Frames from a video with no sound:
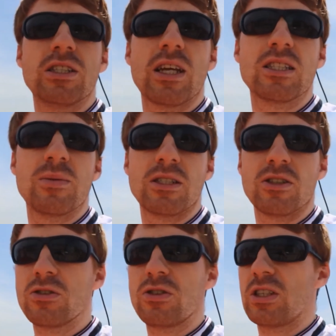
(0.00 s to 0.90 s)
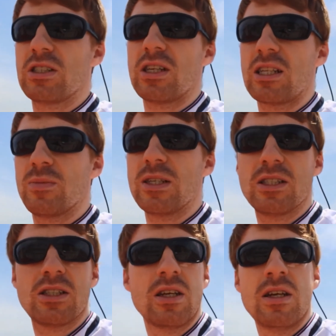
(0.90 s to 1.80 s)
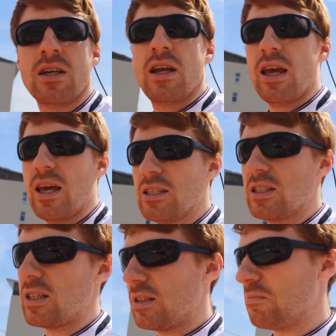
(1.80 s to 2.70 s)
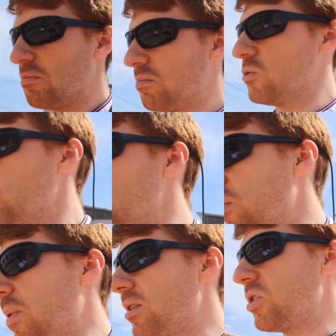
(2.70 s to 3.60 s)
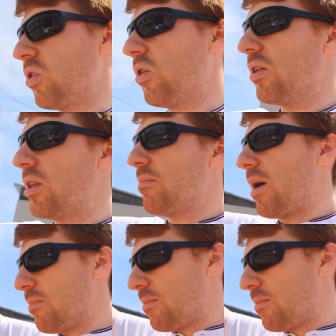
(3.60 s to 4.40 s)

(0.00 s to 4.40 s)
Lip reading: centimetres. 160 centimetres is just a bit taller than my